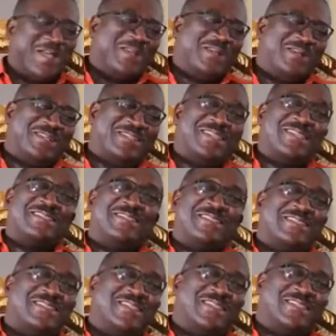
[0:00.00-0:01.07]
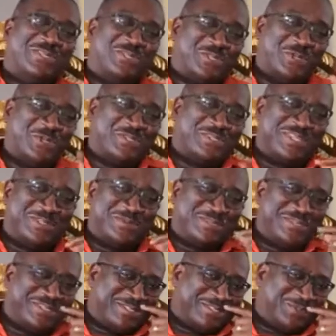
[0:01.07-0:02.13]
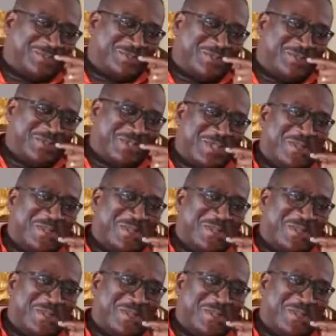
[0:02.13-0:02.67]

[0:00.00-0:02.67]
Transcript: Doctor says that he chose Achimota School